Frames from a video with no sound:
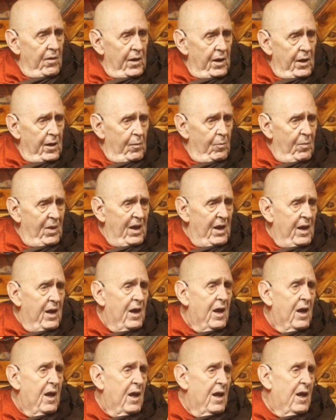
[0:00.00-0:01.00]
It can be
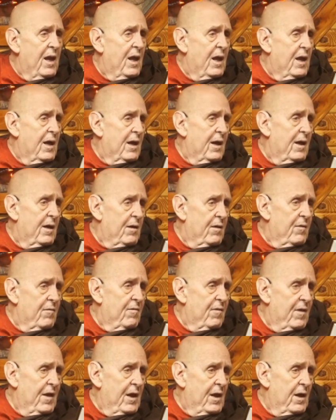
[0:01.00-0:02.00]
any any kind
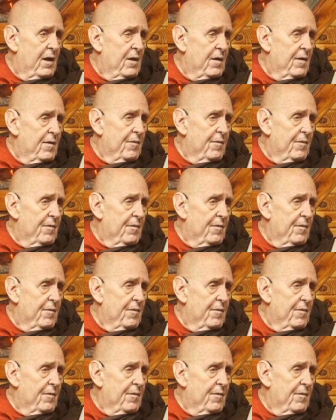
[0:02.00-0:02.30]
of thing.